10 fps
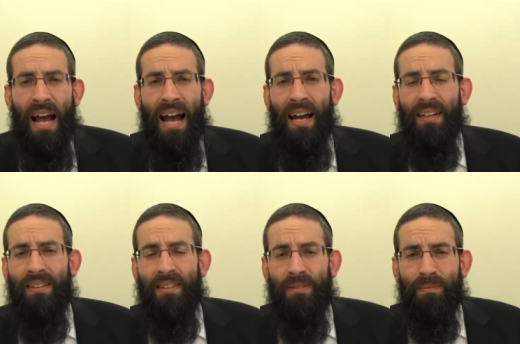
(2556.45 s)

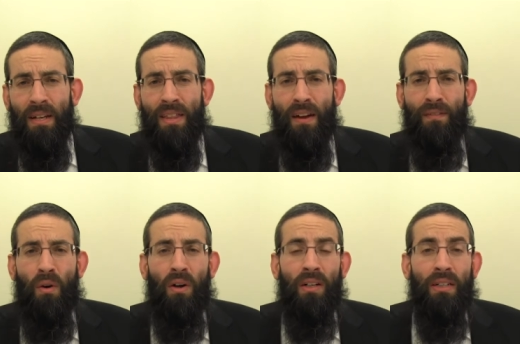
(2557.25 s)
And
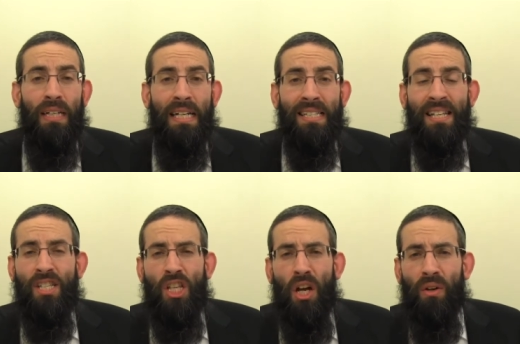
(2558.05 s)
therefore,
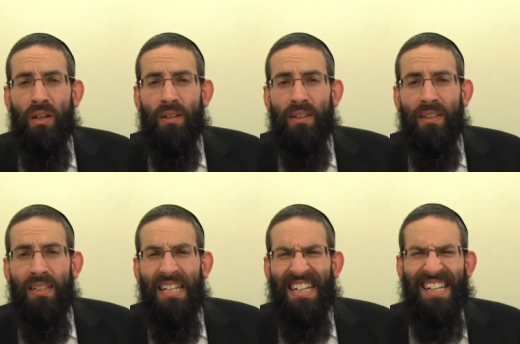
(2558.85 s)
since Torah
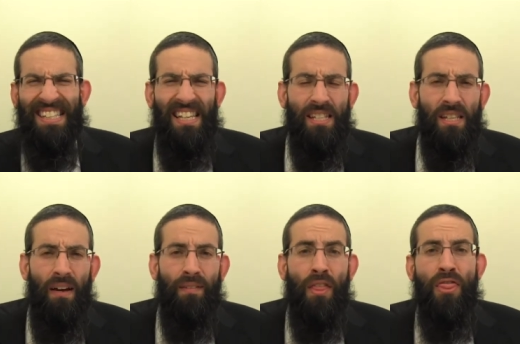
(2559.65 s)
consists
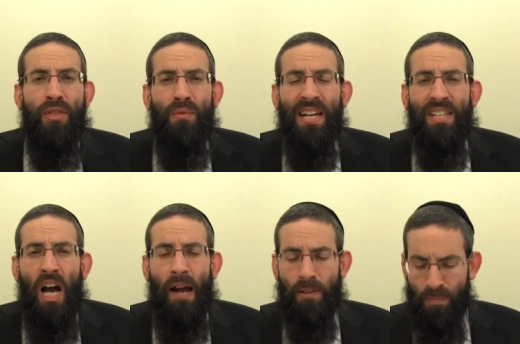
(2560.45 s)
of three
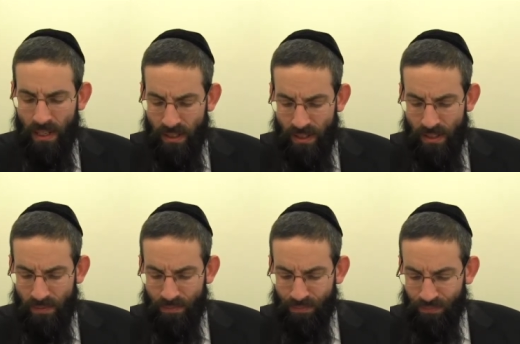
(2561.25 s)
times
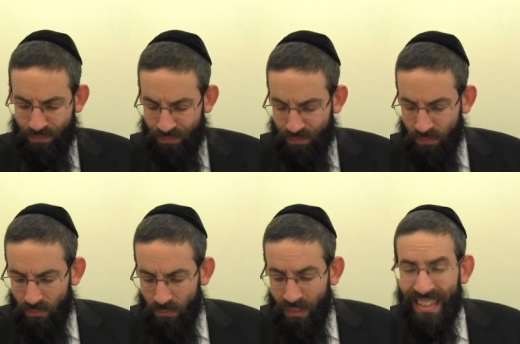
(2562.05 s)
bris,
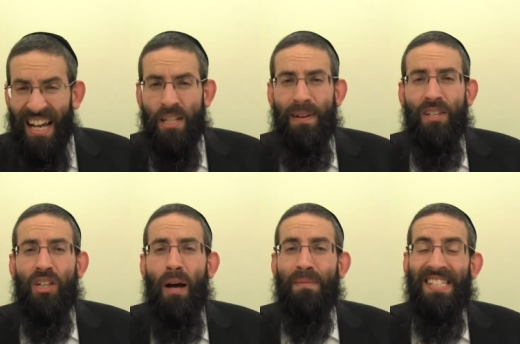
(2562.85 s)
that is meant to
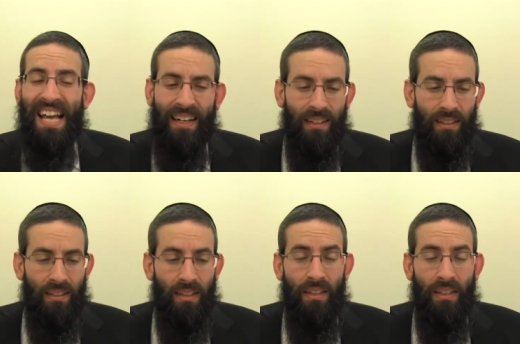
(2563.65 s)
come second.